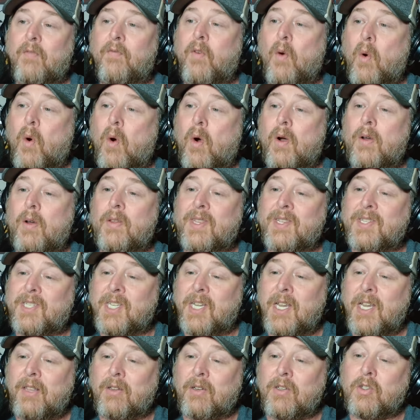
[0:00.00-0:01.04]
for the
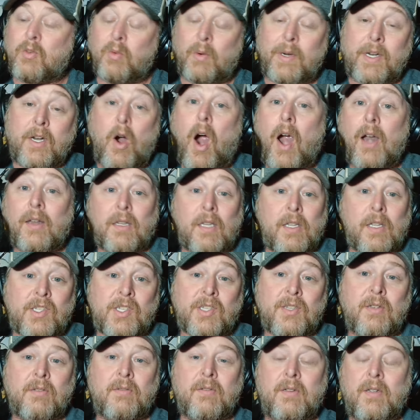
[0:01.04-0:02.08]
Steelers
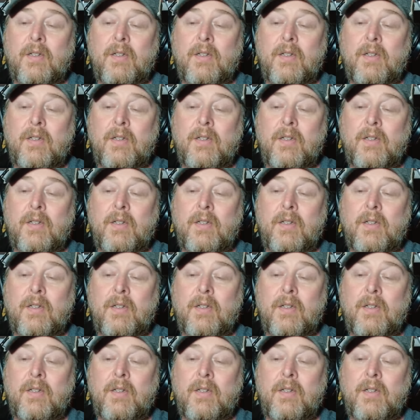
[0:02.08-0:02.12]
regardless.